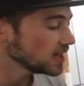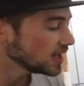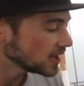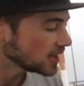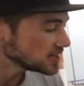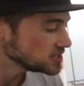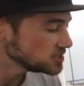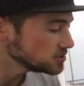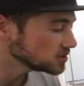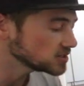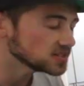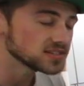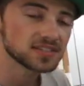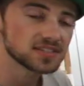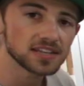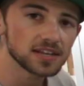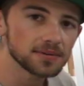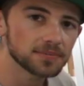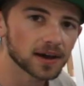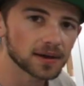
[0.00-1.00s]
As you can
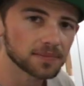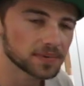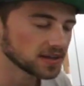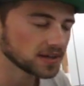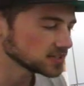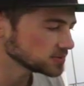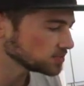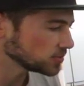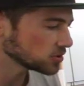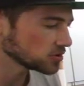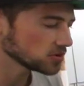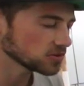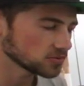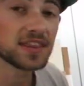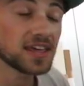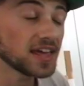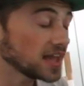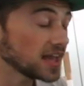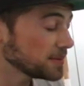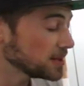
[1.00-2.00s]
see by my splitter,
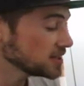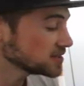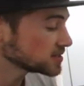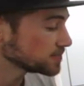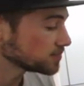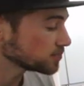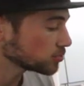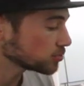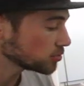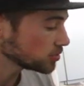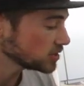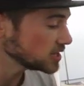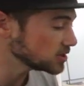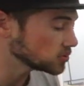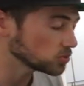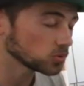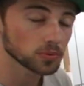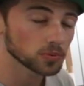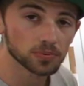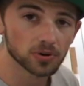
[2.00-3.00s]
they make some pretty
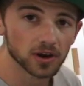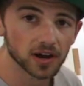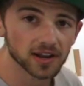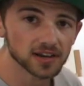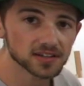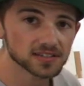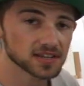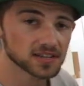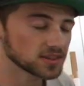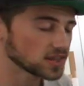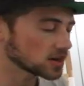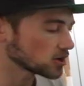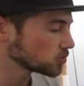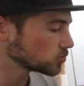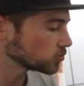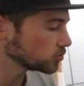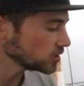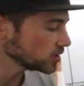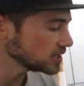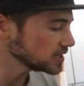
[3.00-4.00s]
cool products that are
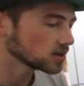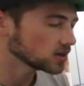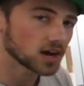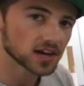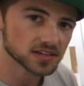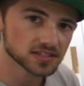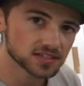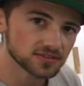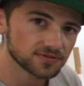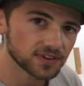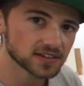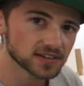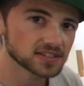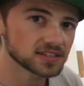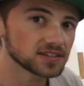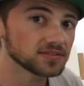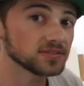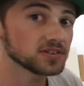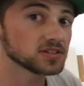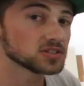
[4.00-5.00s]
really
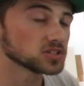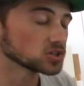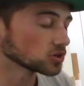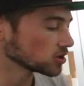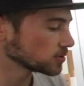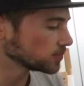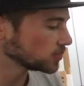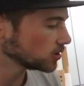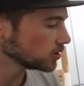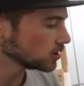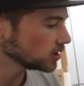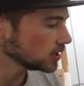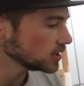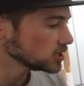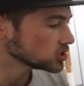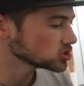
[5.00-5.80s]
cost-effective, durable,